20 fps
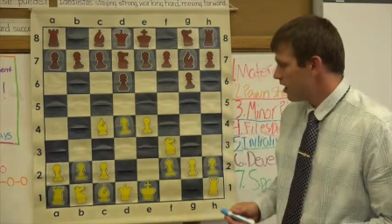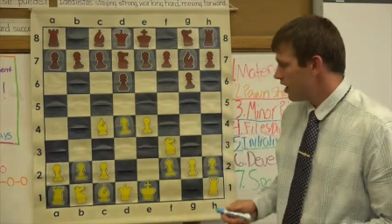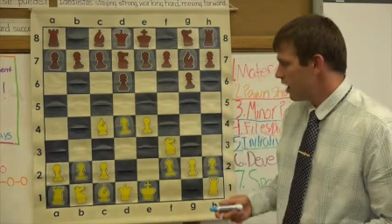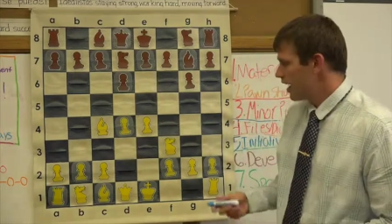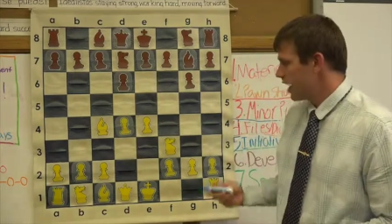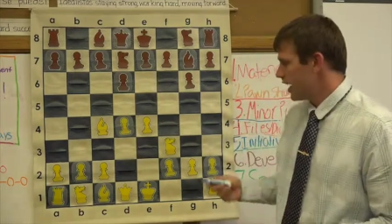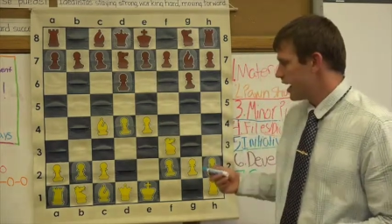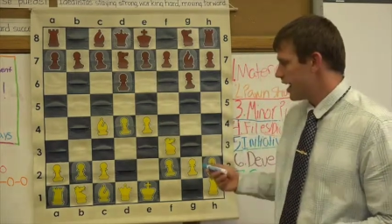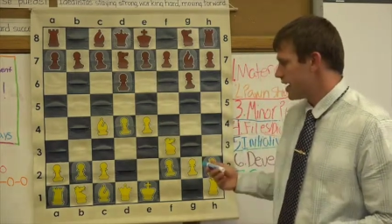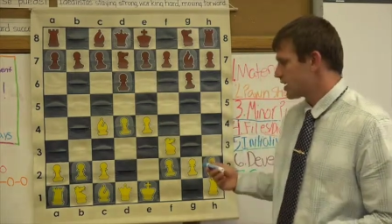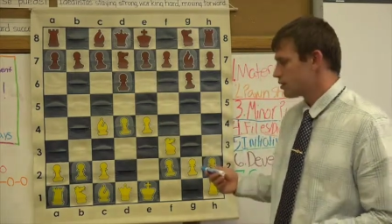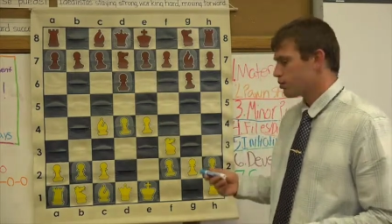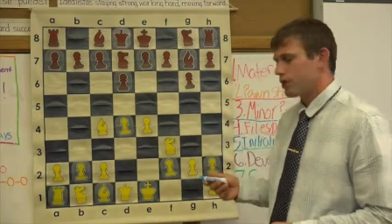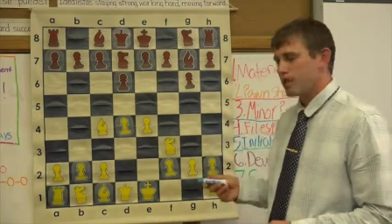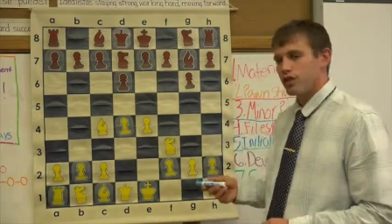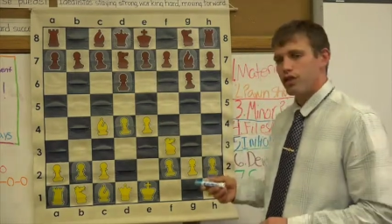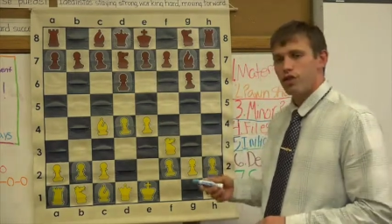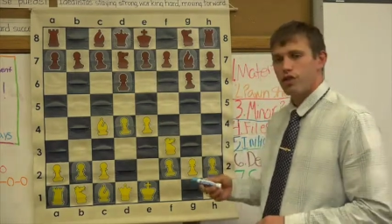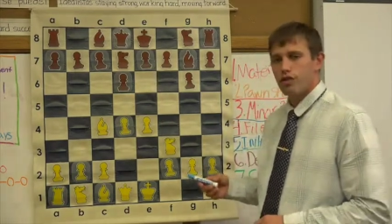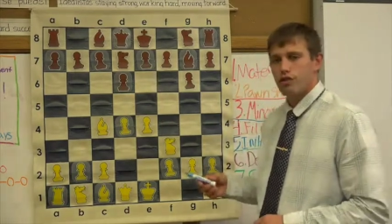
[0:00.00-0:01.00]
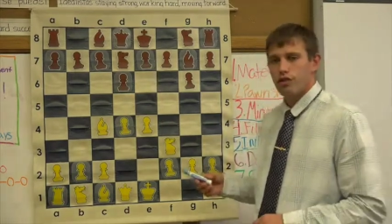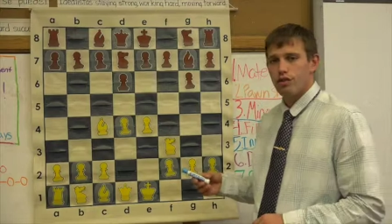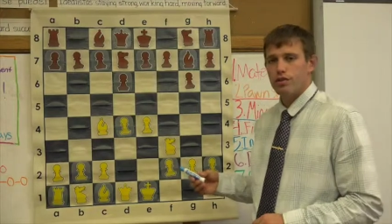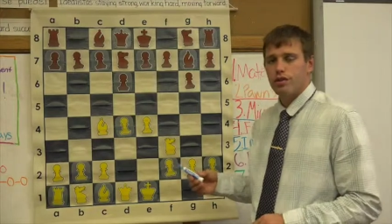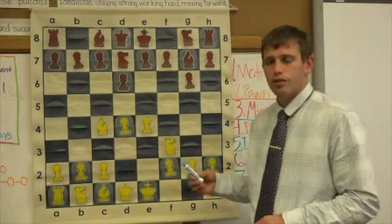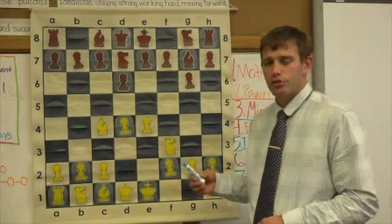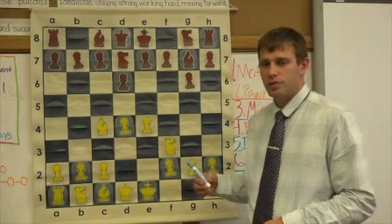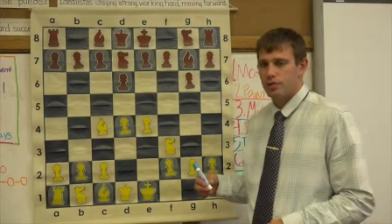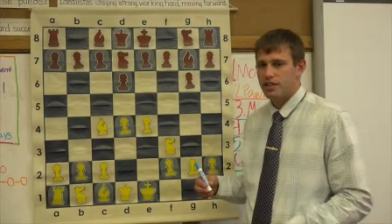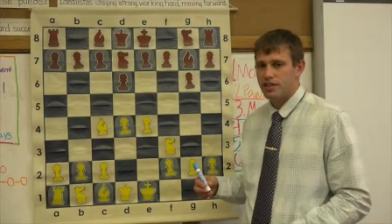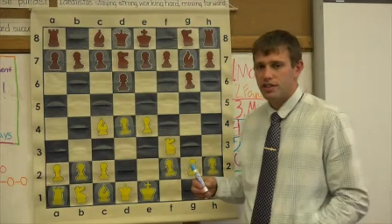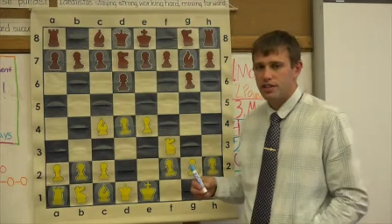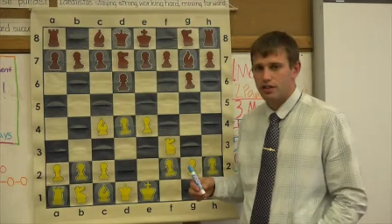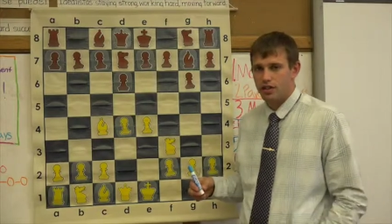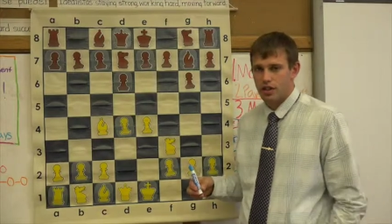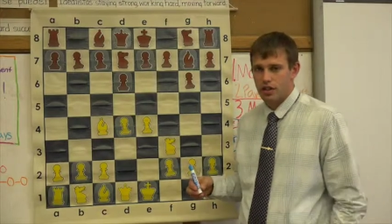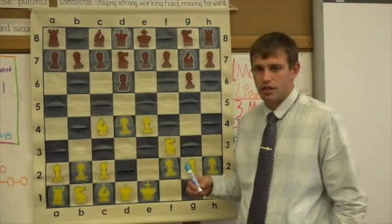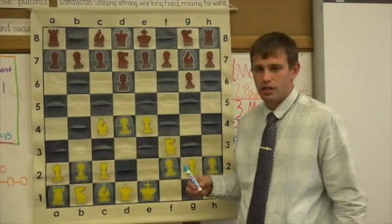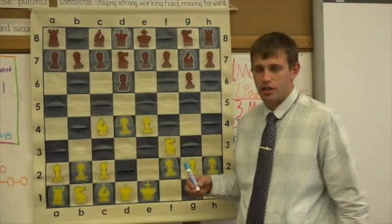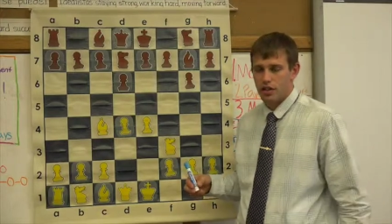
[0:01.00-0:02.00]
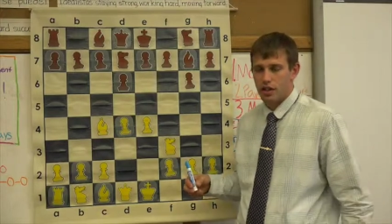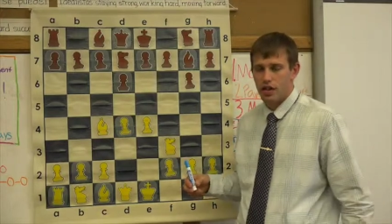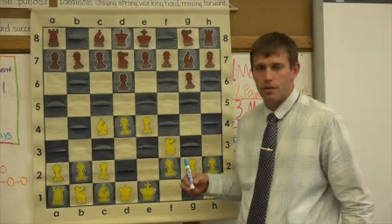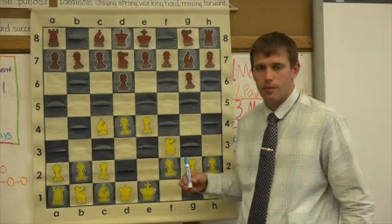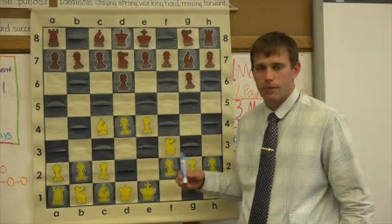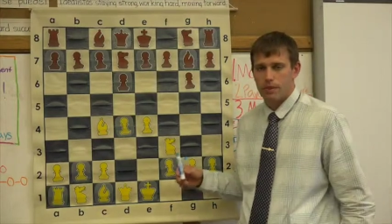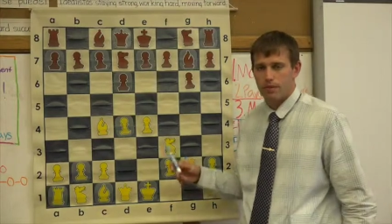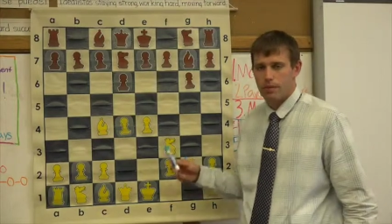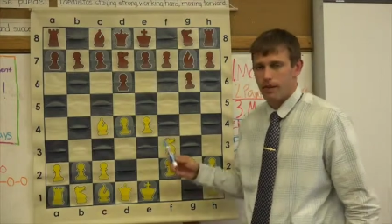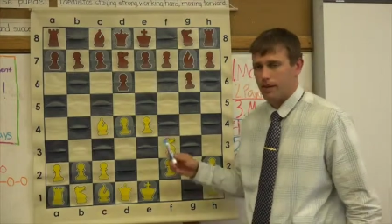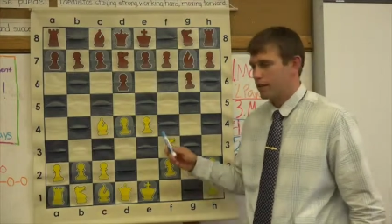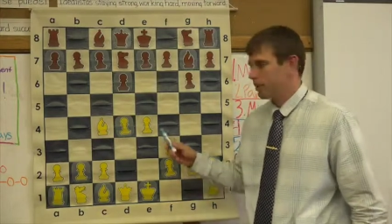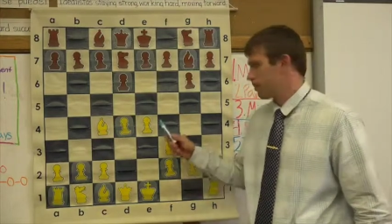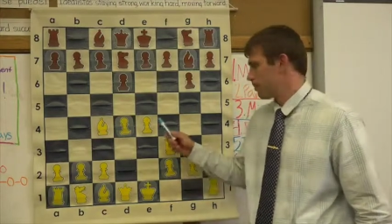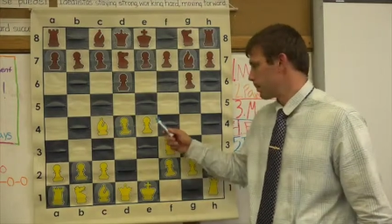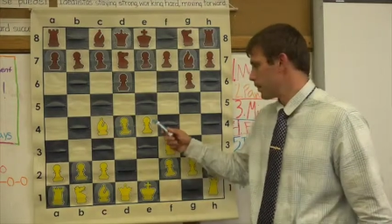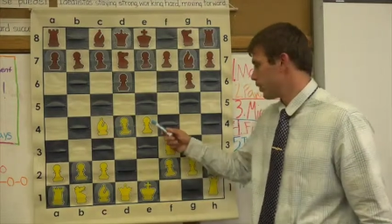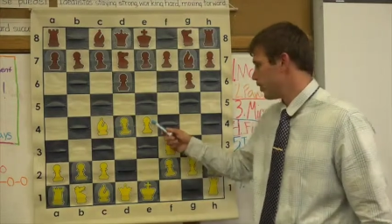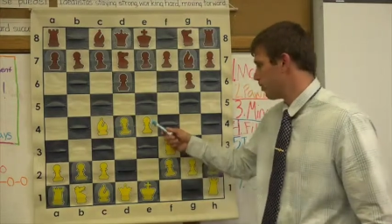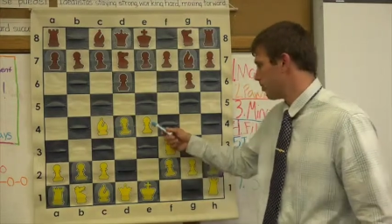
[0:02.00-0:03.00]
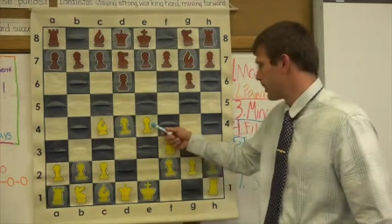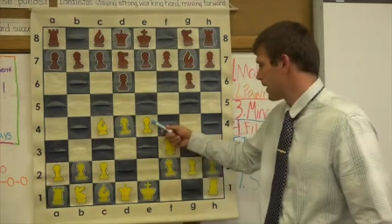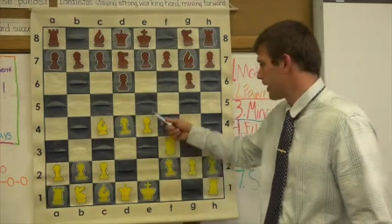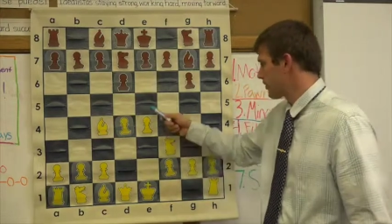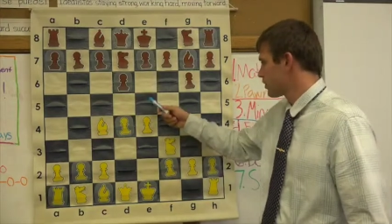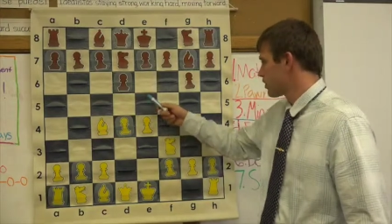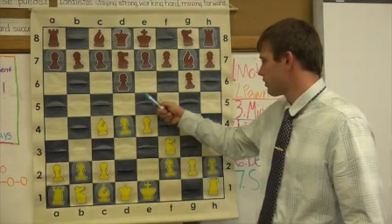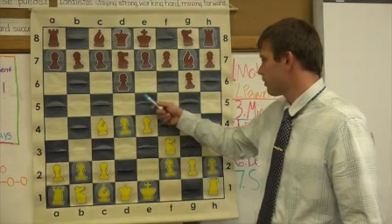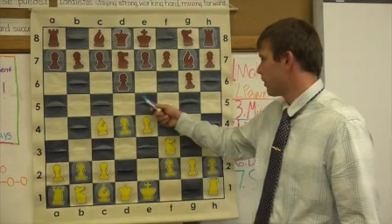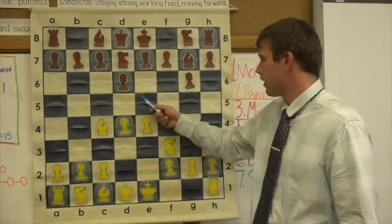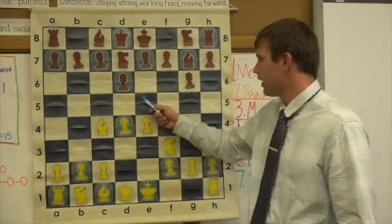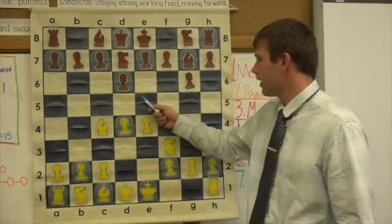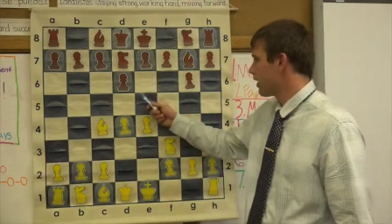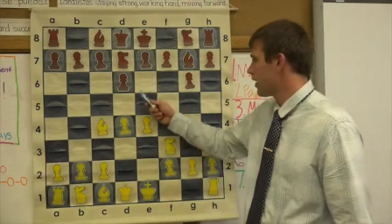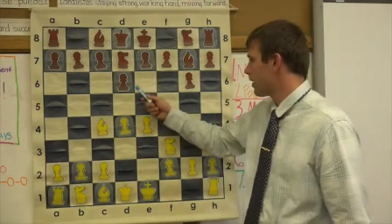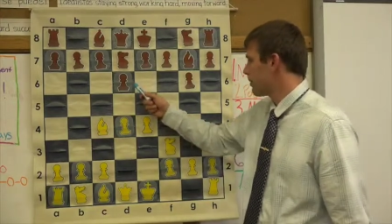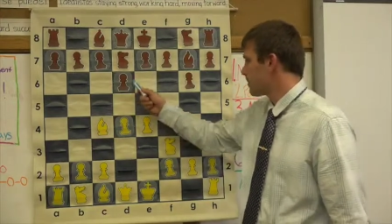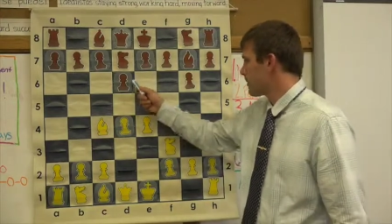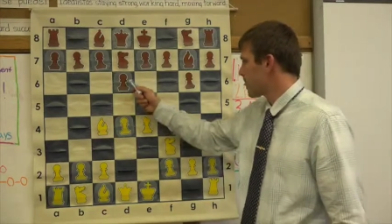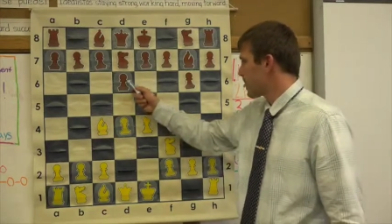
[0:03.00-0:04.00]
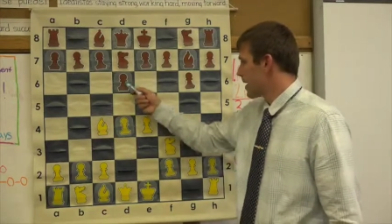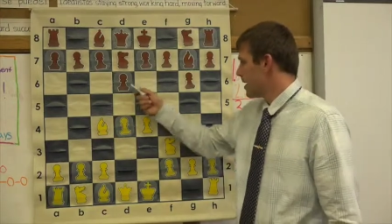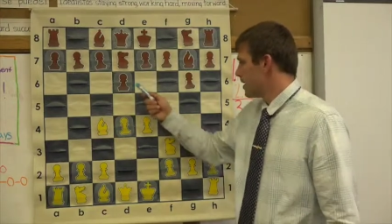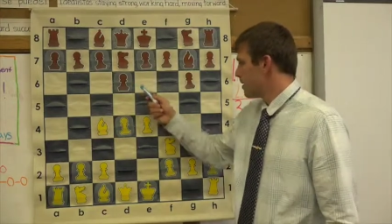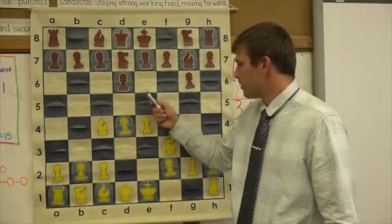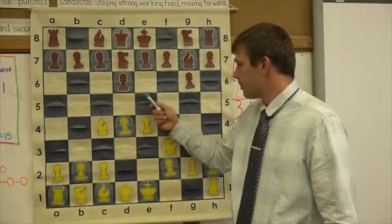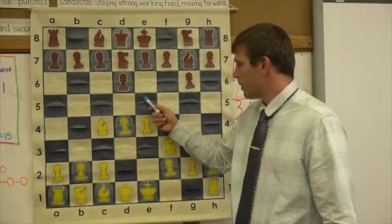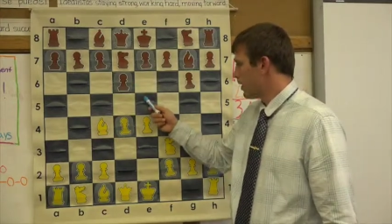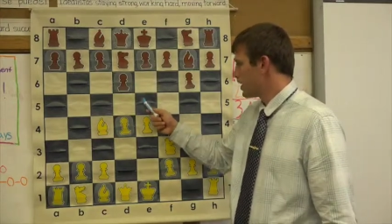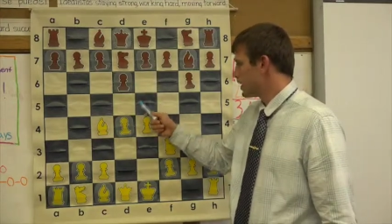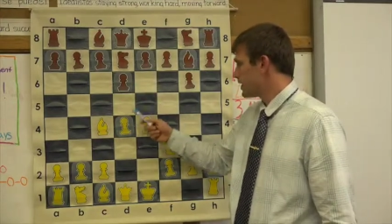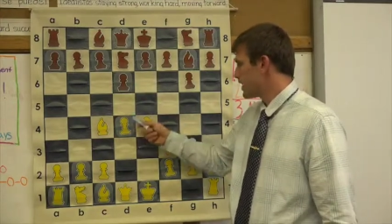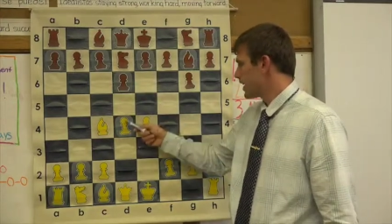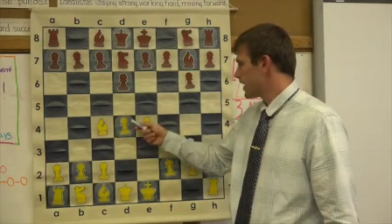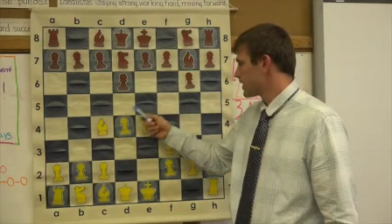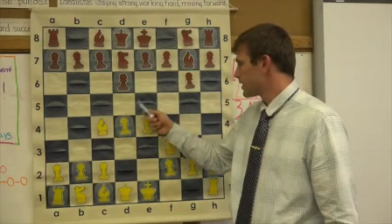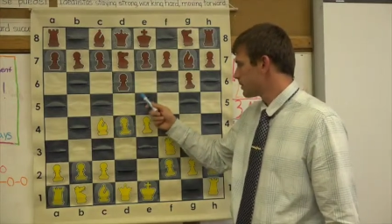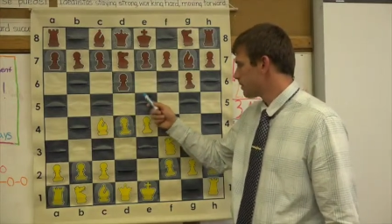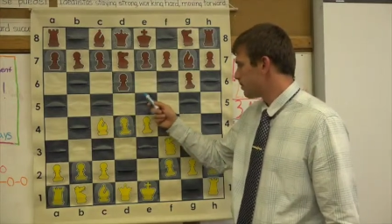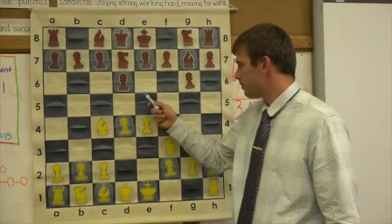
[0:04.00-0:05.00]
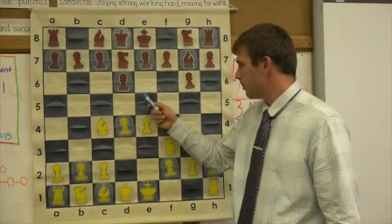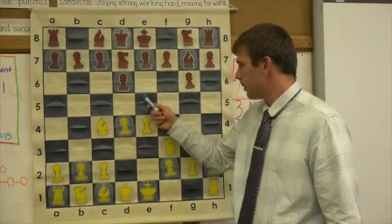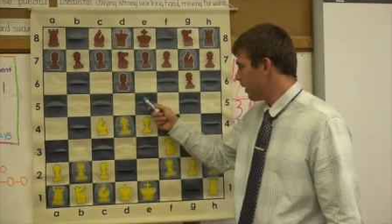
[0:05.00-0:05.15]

And as we look through this, we see there's actually a lot of ways black can improve. But after pawn up, pawn takes,